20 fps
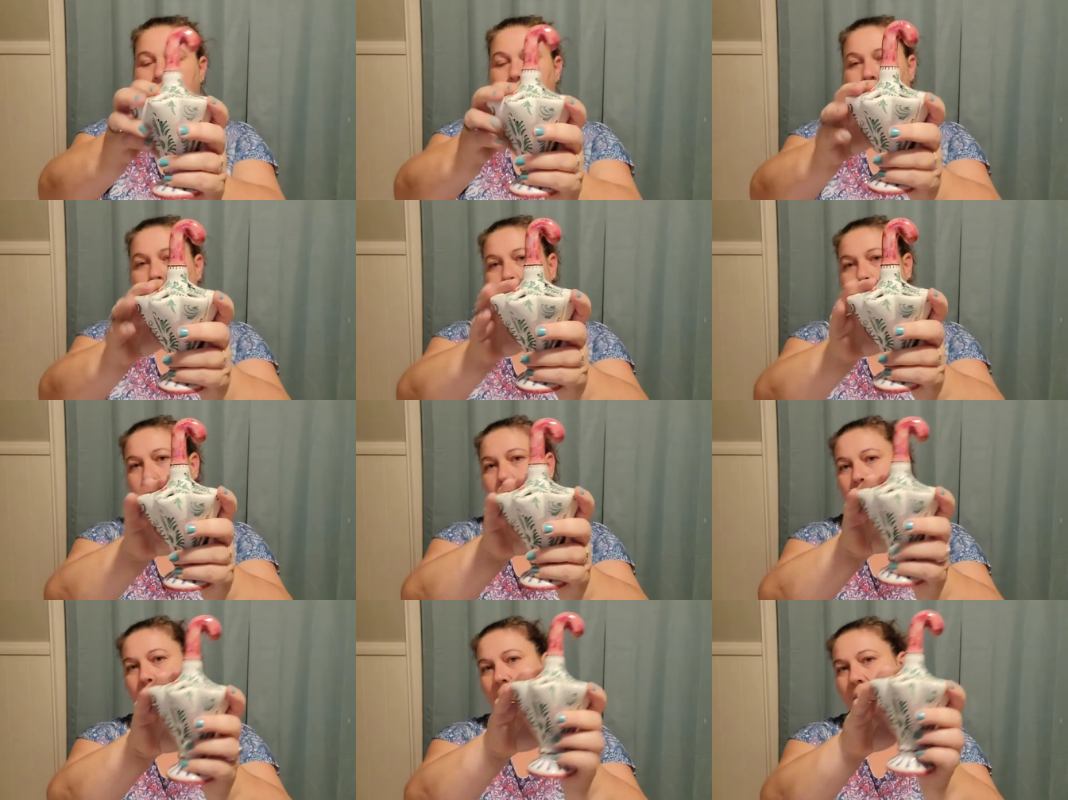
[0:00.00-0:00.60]

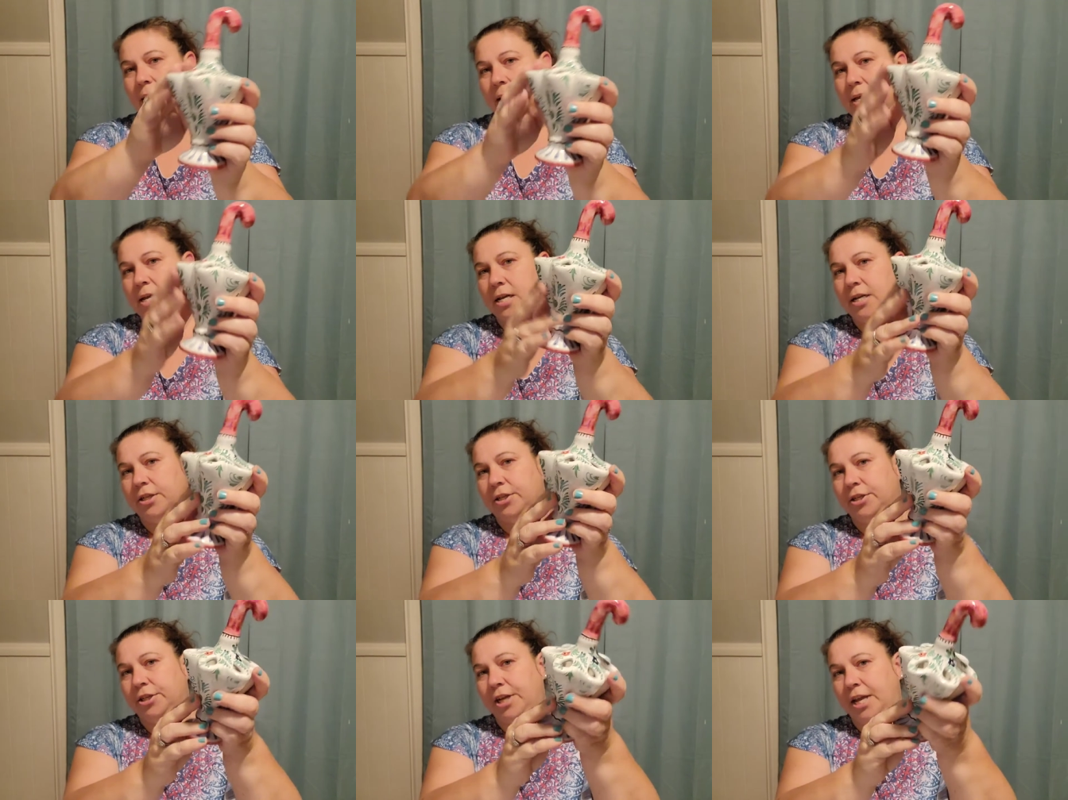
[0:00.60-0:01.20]

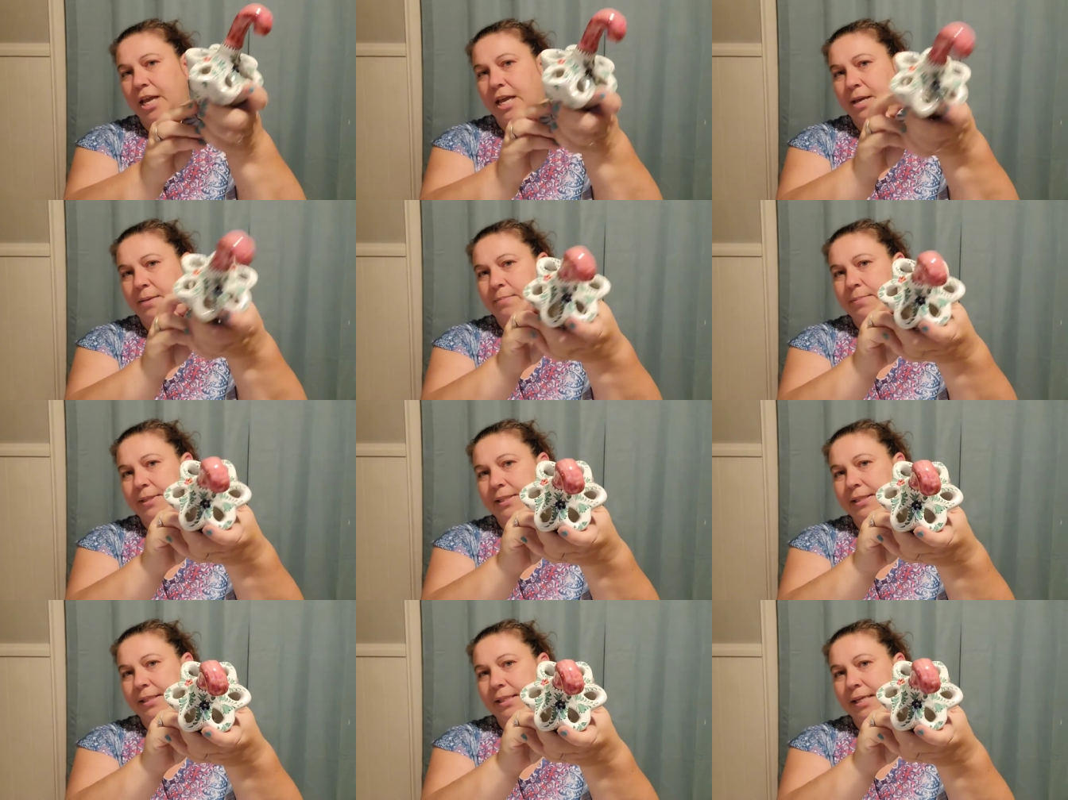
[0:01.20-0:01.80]
umbrella
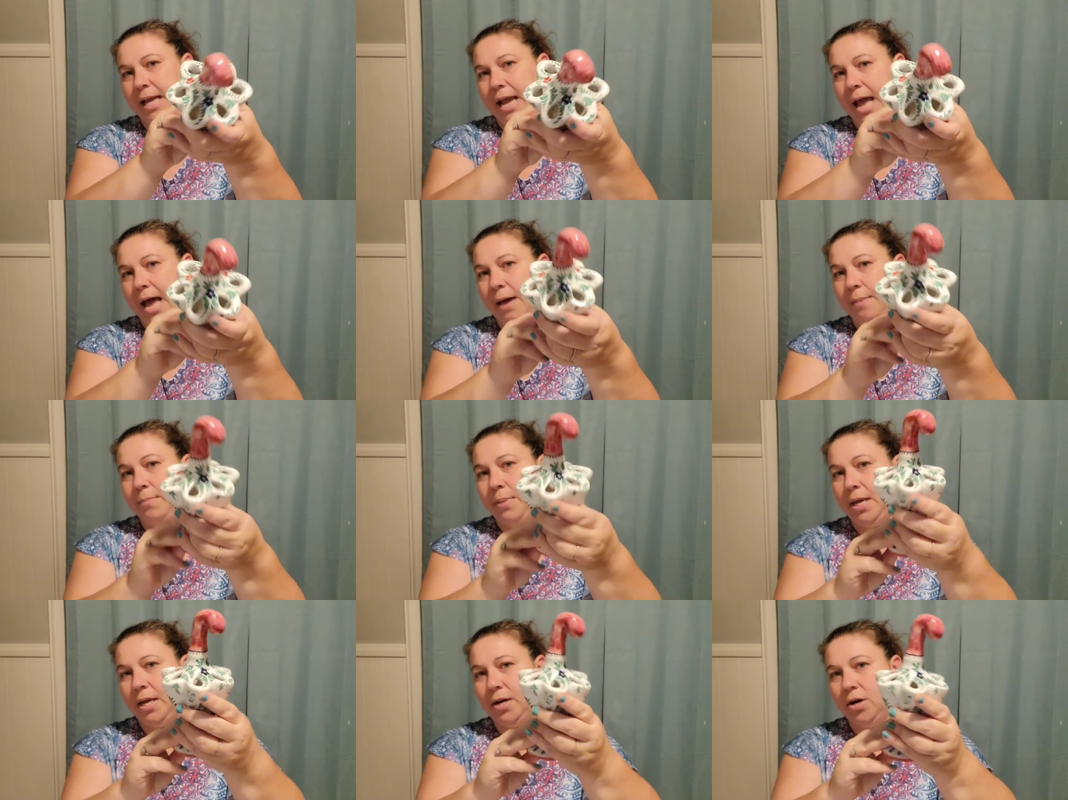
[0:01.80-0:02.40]
shaped
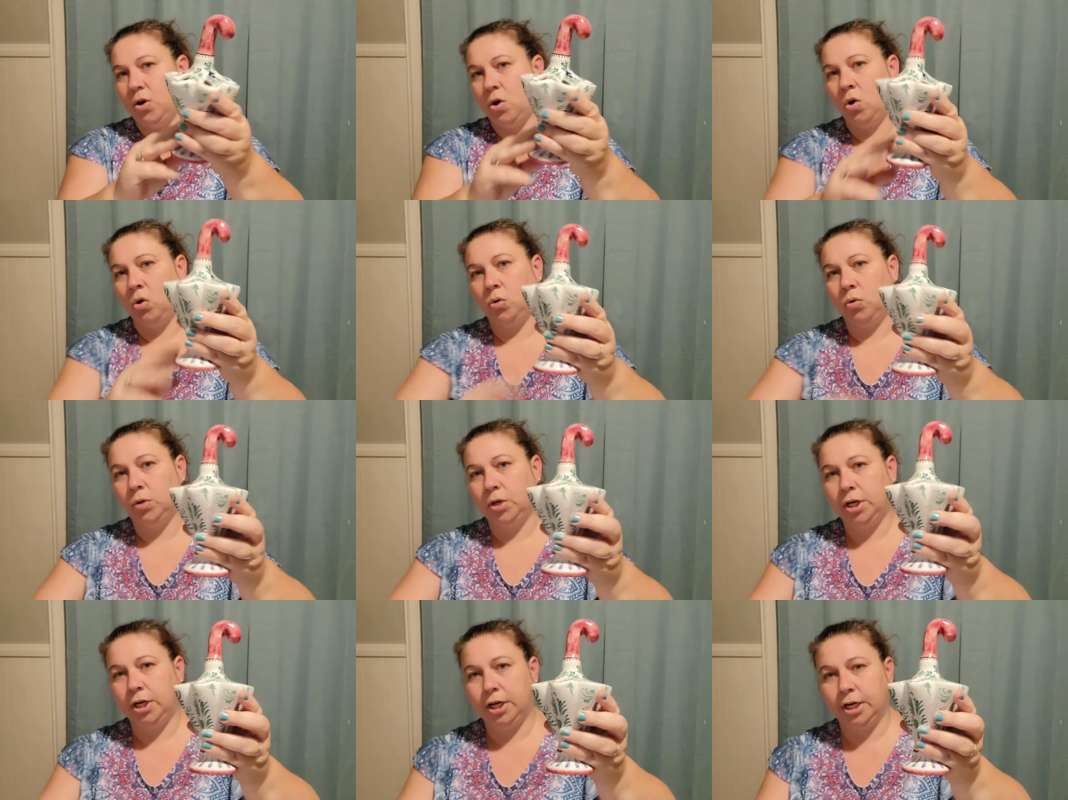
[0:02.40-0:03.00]
hat pin
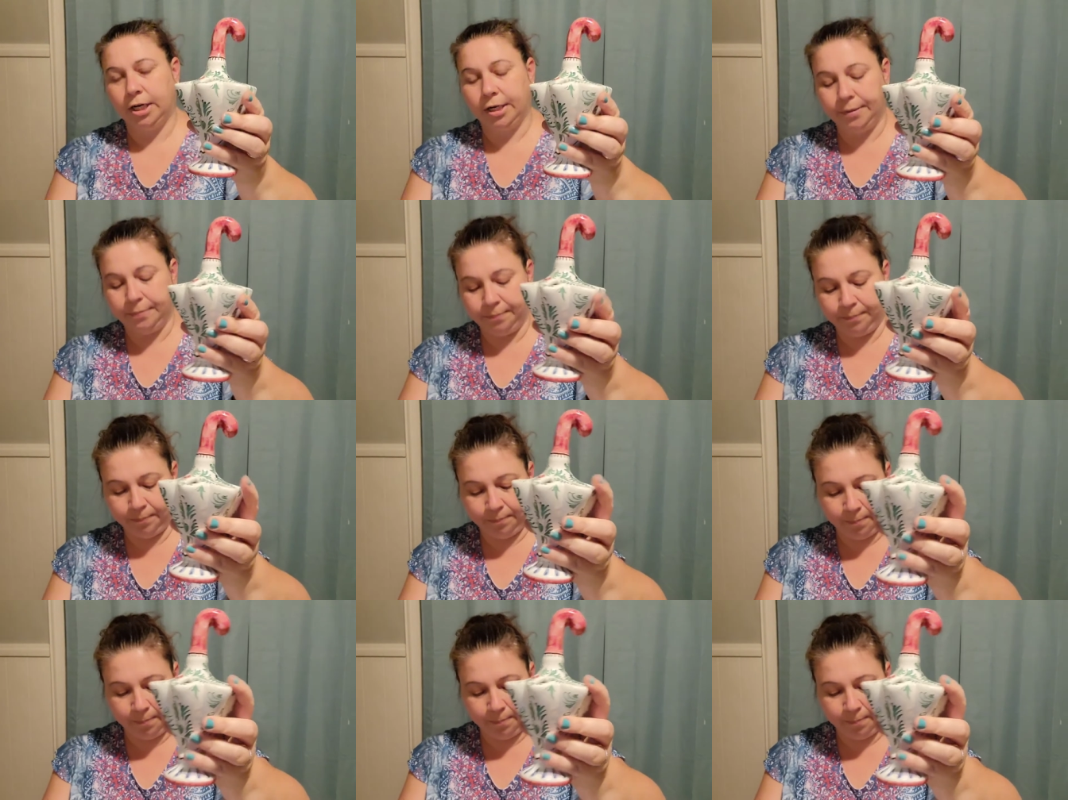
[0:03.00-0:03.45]
holder.